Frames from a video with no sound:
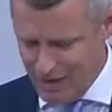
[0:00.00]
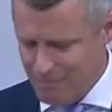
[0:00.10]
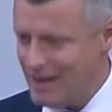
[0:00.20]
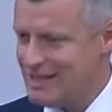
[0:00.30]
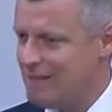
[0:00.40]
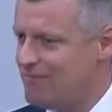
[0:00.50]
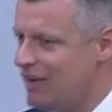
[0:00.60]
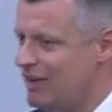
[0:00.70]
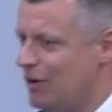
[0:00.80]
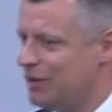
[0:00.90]
it may seem
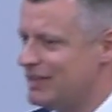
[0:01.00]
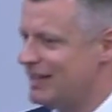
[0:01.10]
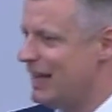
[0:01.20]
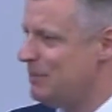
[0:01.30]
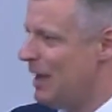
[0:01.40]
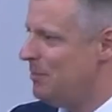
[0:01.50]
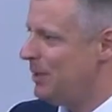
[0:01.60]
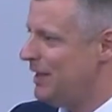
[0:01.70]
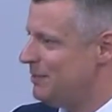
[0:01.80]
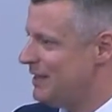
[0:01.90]
very odd as a Labour
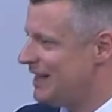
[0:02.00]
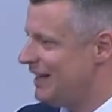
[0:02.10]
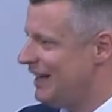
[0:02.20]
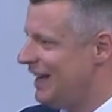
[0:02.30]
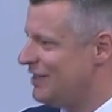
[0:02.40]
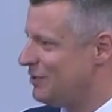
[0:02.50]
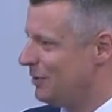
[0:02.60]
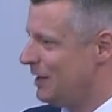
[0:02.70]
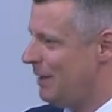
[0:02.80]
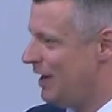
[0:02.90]
MP to be standing here
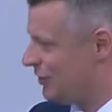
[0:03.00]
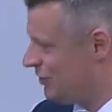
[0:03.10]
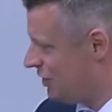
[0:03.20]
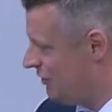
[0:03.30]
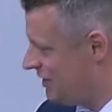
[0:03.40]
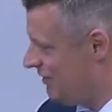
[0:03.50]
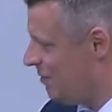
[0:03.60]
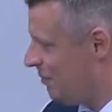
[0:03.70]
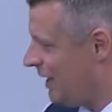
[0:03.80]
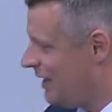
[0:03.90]
talking about a Conservative
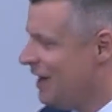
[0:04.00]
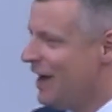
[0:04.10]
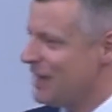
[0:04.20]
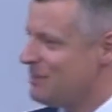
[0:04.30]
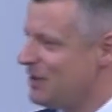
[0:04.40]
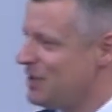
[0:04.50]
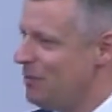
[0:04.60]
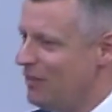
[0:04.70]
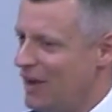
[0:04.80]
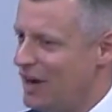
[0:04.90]
MP, especially
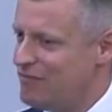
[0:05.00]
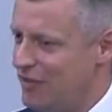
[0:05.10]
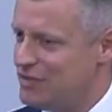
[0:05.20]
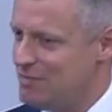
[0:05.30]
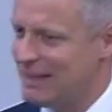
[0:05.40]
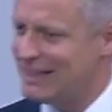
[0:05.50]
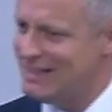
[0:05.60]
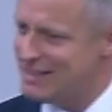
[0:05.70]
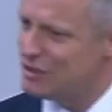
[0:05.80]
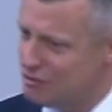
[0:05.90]
one that I fundamentally
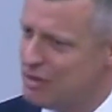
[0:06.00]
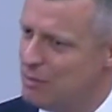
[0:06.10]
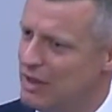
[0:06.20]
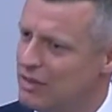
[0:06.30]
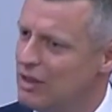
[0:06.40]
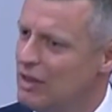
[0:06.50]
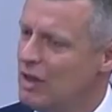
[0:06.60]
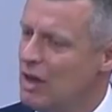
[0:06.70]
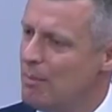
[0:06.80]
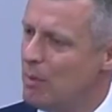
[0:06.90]
disagree with,
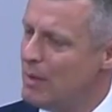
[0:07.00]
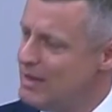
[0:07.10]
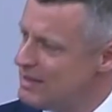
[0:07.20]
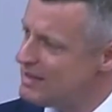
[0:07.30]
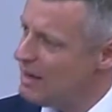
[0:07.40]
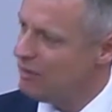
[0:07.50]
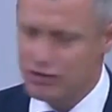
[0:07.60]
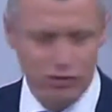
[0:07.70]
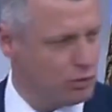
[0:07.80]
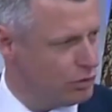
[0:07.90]
but we need to tell the
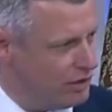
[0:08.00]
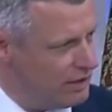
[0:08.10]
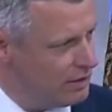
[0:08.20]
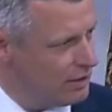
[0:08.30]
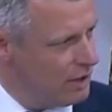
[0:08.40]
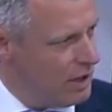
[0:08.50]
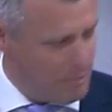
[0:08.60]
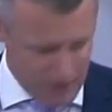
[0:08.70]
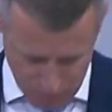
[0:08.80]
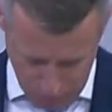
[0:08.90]
story,
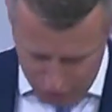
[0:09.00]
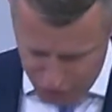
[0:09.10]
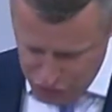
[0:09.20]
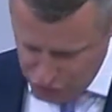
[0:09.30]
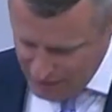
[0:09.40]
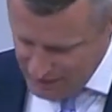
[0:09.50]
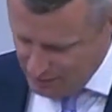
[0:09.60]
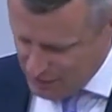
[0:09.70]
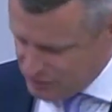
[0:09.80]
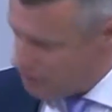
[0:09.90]
because what frustrates
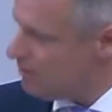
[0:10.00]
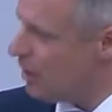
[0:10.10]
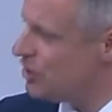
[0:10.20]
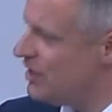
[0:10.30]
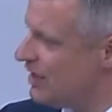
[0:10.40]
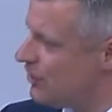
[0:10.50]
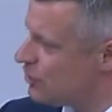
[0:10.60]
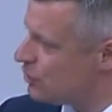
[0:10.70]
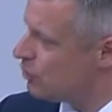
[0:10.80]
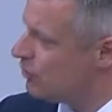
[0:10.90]
me so much is that the
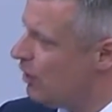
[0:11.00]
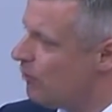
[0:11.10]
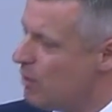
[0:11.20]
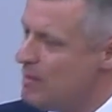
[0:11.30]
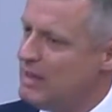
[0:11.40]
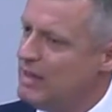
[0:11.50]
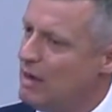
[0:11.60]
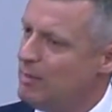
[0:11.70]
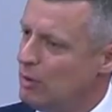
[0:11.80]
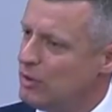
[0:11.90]
story of women in
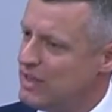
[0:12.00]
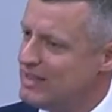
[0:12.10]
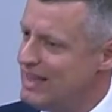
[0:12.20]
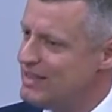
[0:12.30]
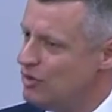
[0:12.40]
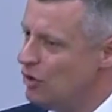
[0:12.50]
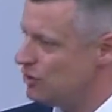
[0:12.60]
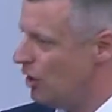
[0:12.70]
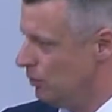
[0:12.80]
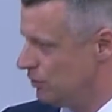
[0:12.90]
our politics is not
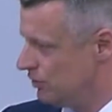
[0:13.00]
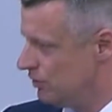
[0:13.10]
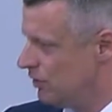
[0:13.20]
told.